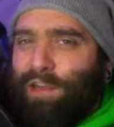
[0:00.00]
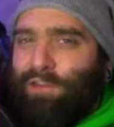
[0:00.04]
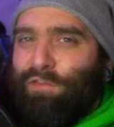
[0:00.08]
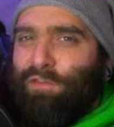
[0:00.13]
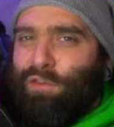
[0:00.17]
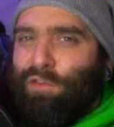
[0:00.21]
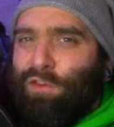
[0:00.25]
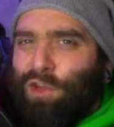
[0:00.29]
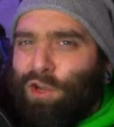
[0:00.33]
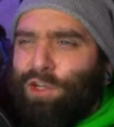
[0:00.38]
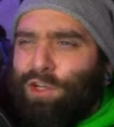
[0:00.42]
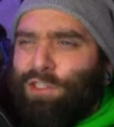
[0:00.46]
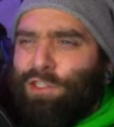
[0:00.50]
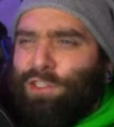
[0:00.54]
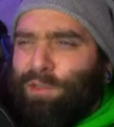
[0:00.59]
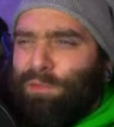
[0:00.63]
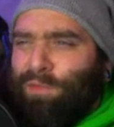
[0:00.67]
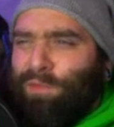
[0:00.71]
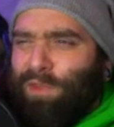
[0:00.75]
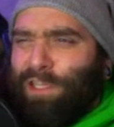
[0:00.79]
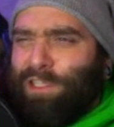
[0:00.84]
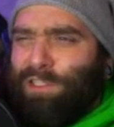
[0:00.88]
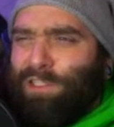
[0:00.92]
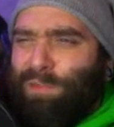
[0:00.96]
They've learned
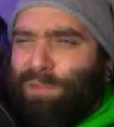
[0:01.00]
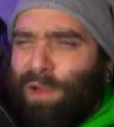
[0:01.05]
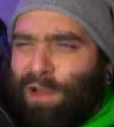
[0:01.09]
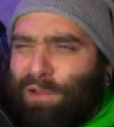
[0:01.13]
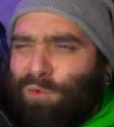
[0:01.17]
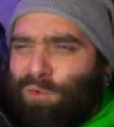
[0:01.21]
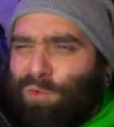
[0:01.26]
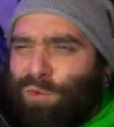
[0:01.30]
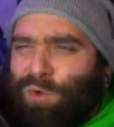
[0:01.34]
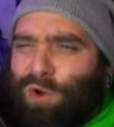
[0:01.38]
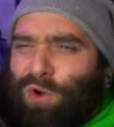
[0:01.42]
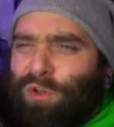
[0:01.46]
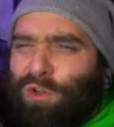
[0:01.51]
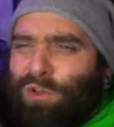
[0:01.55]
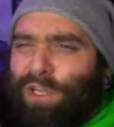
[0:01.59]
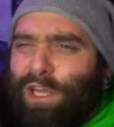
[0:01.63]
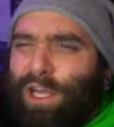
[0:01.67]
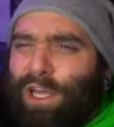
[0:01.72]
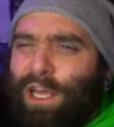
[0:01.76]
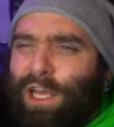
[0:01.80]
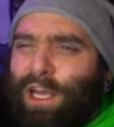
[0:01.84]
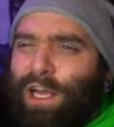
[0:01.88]
some things about the world